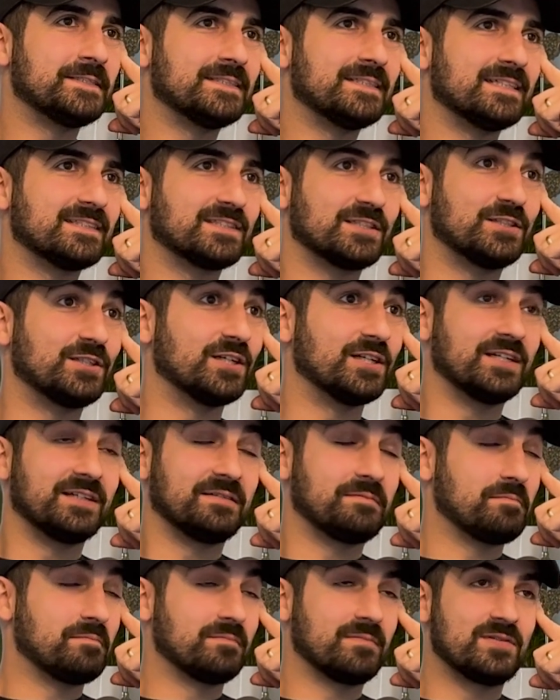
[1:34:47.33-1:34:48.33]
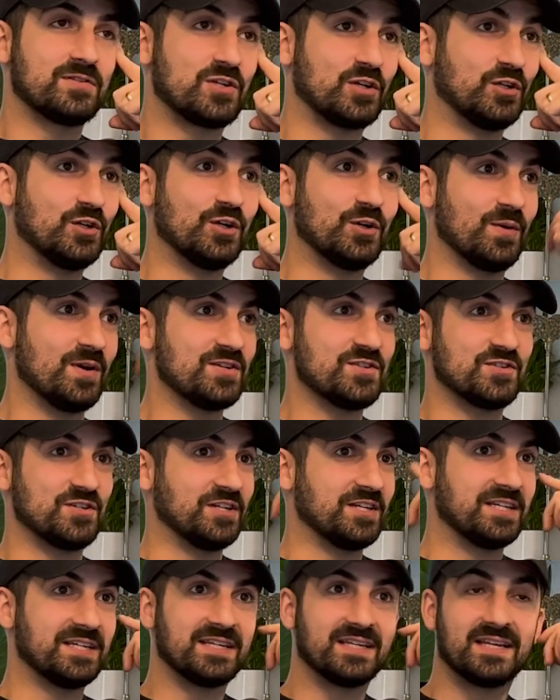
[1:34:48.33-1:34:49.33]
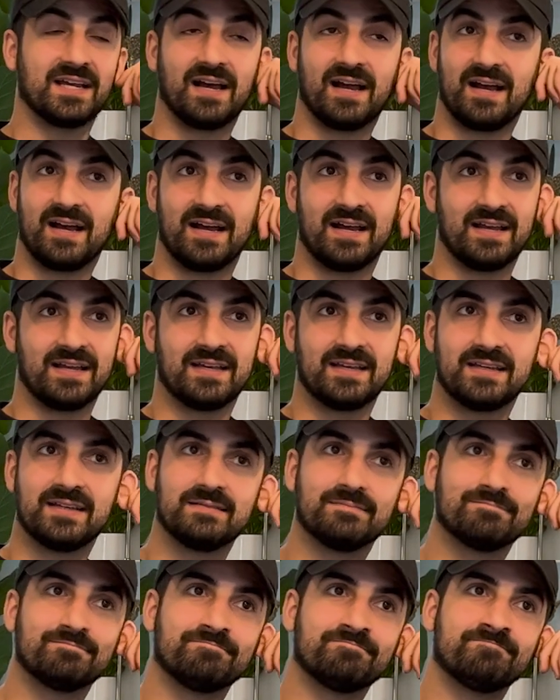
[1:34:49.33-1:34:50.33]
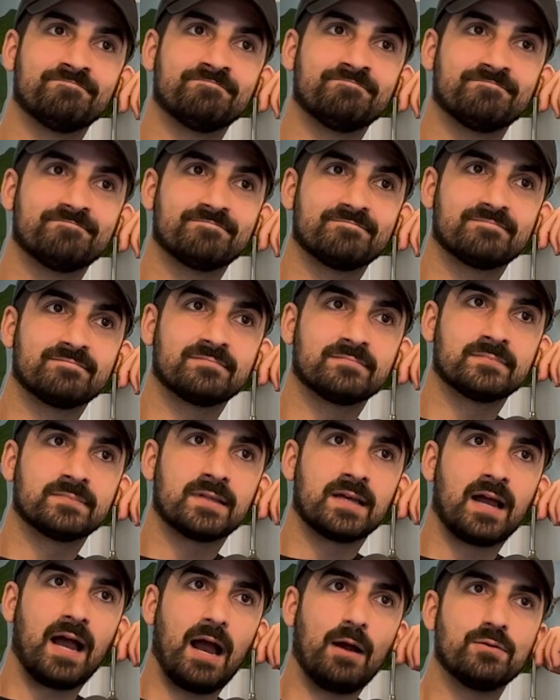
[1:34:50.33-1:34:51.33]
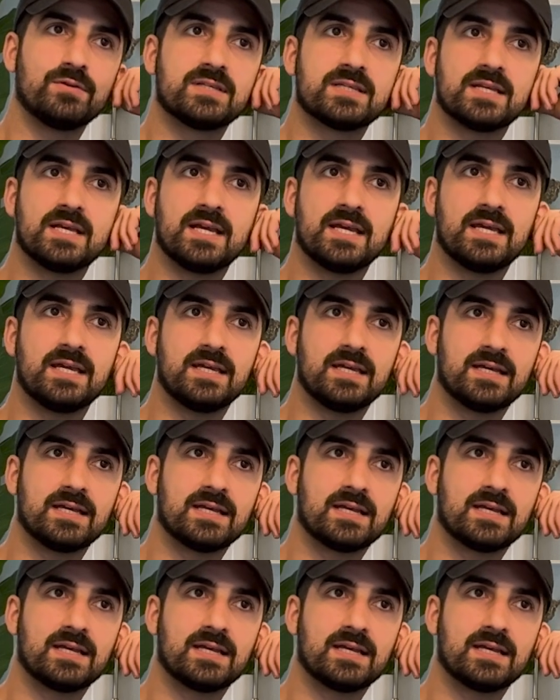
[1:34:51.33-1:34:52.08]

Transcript: It's a good question. I would say